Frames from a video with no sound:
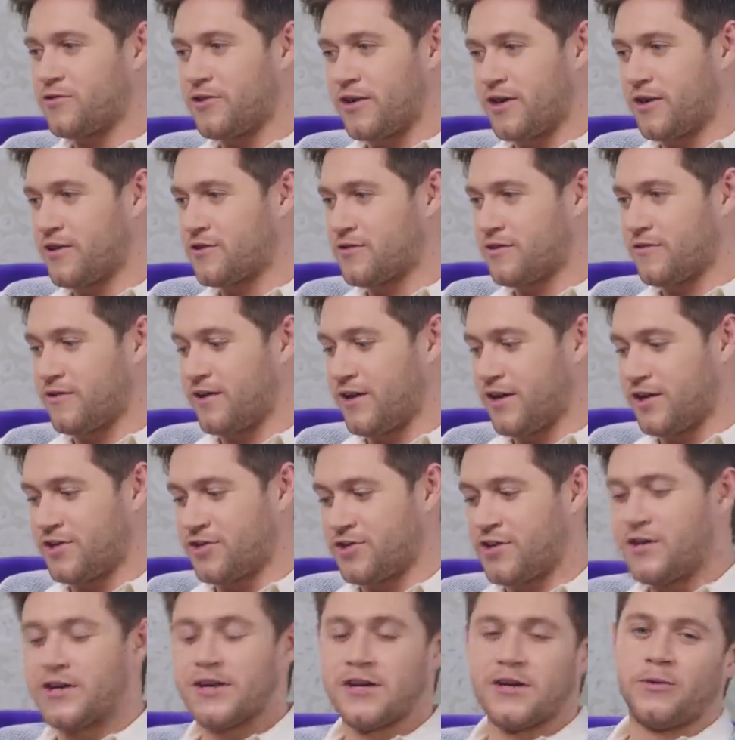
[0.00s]
three years of
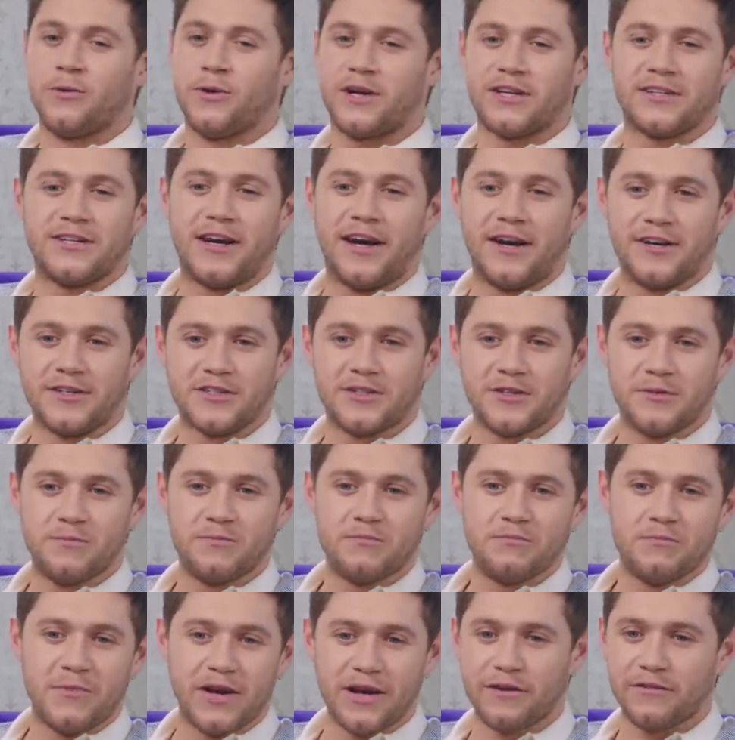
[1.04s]
age with guitars
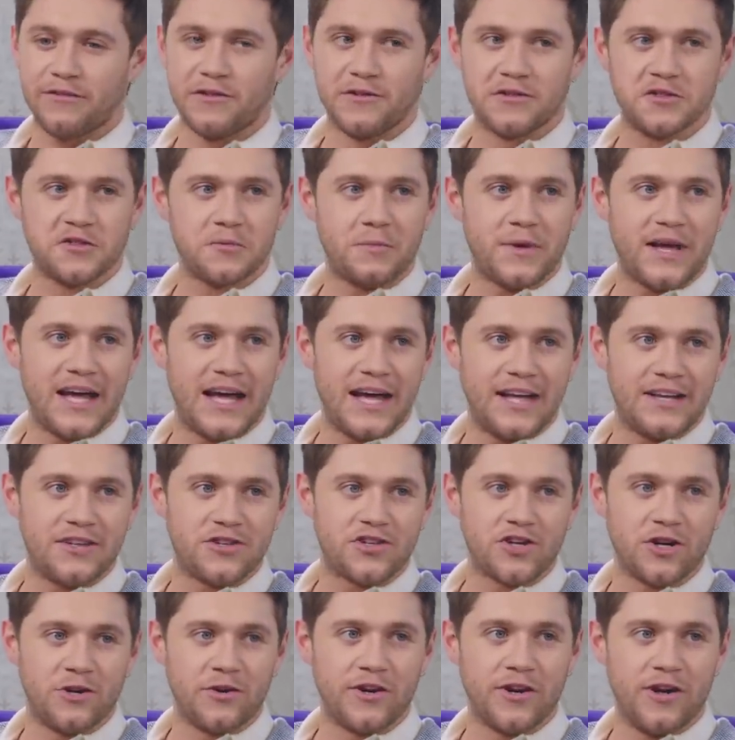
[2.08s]
and microphones in my hand
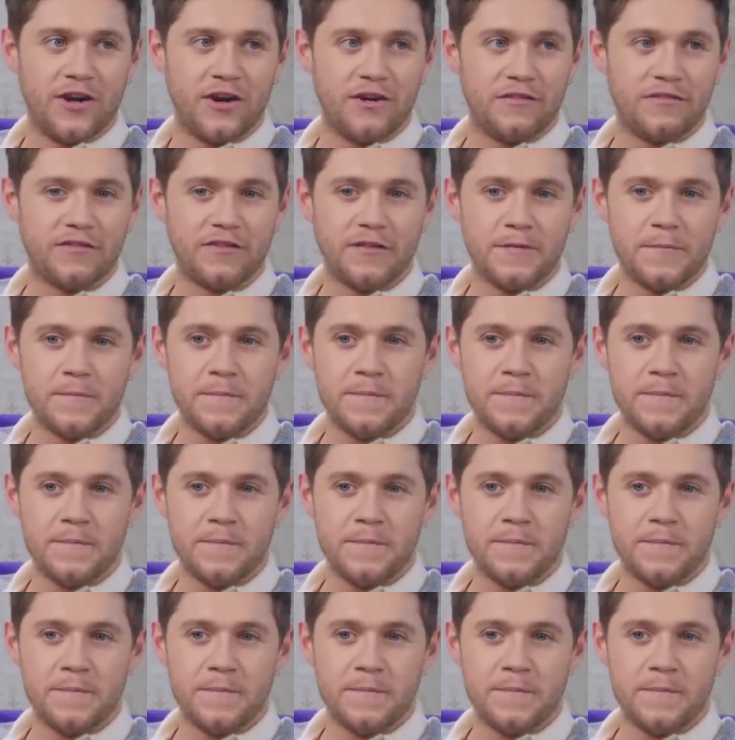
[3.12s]
showing off.